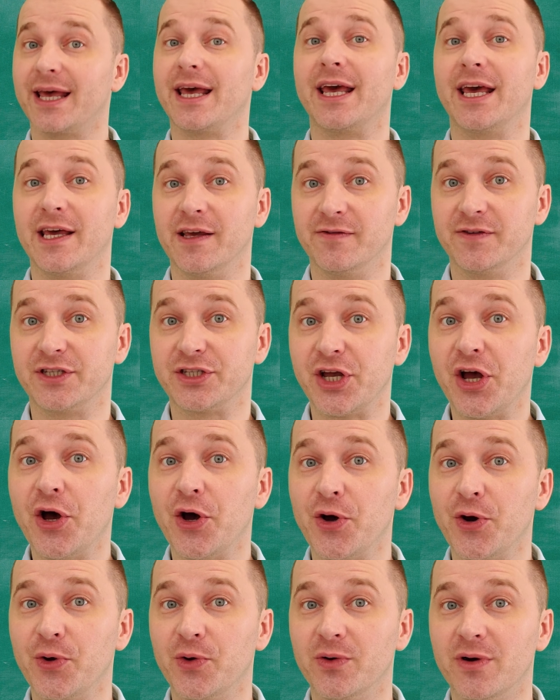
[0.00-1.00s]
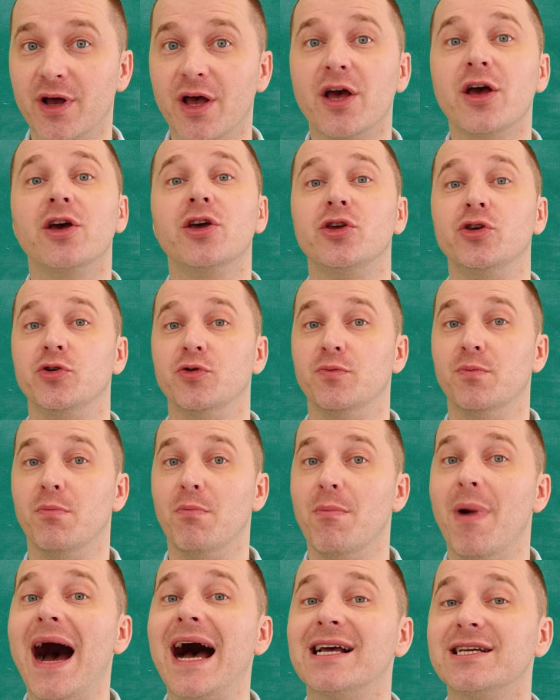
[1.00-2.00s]
If so, you
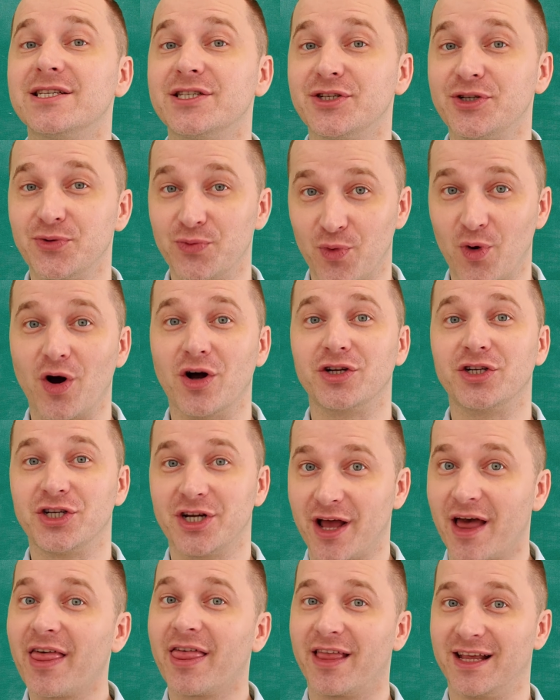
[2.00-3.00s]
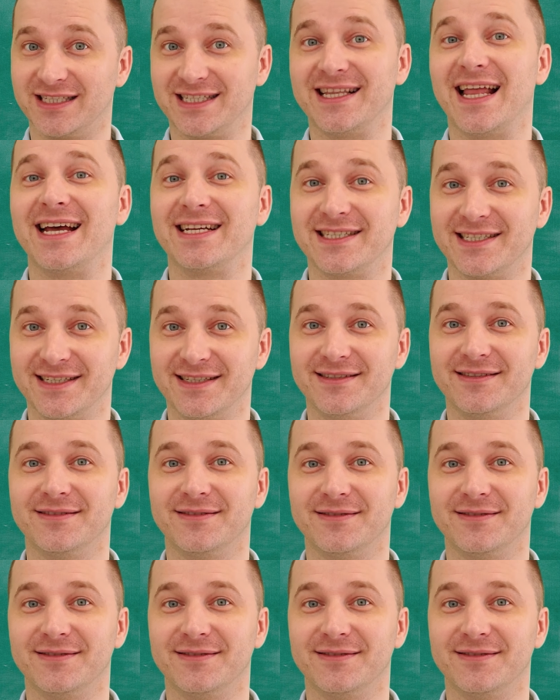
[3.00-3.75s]
must watch this lesson.